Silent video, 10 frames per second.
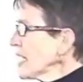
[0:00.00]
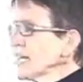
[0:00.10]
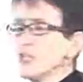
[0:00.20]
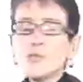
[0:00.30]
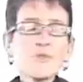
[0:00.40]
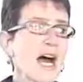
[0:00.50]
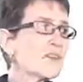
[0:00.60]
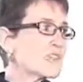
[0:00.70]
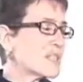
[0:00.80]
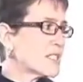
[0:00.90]
In
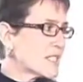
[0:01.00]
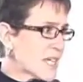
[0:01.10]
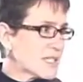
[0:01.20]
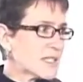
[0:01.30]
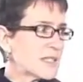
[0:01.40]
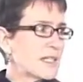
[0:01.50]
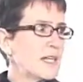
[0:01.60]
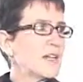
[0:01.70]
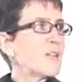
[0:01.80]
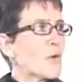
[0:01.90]
2006,
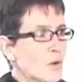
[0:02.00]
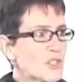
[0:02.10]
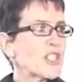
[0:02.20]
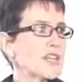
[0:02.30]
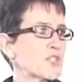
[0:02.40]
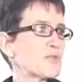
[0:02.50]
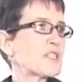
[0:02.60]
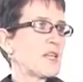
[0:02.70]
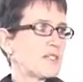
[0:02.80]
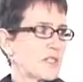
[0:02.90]
those test
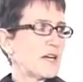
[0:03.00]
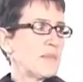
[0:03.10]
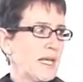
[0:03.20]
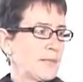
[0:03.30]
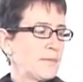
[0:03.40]
results come in.